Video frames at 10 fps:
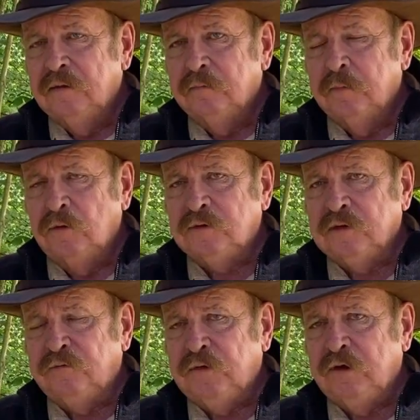
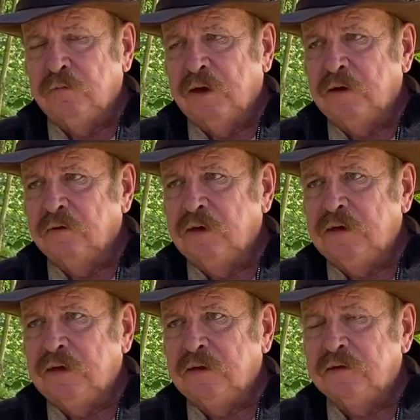mostly feared by other
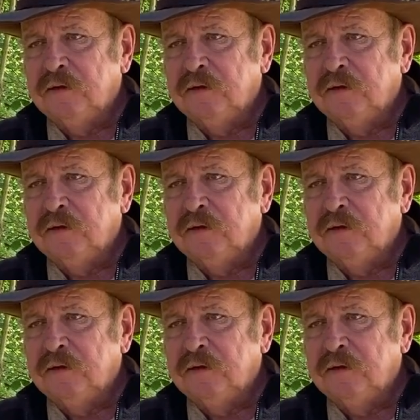Indians,